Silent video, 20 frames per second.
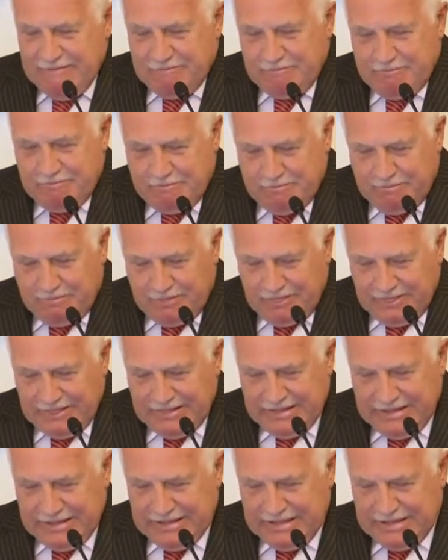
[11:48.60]

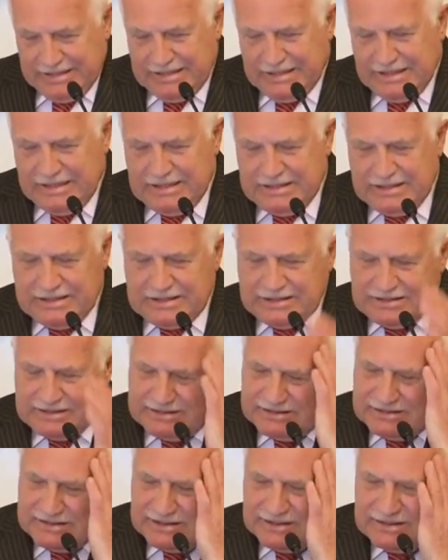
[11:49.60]
And
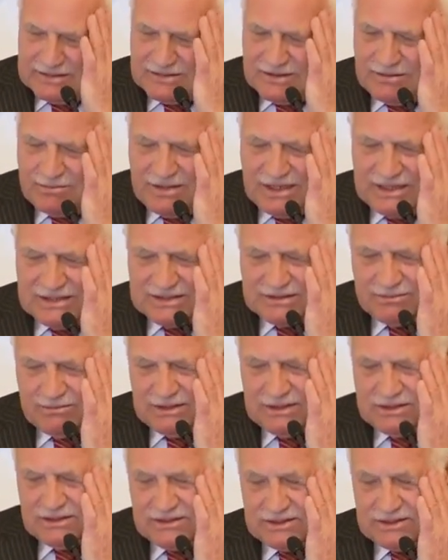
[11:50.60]
it reminds me the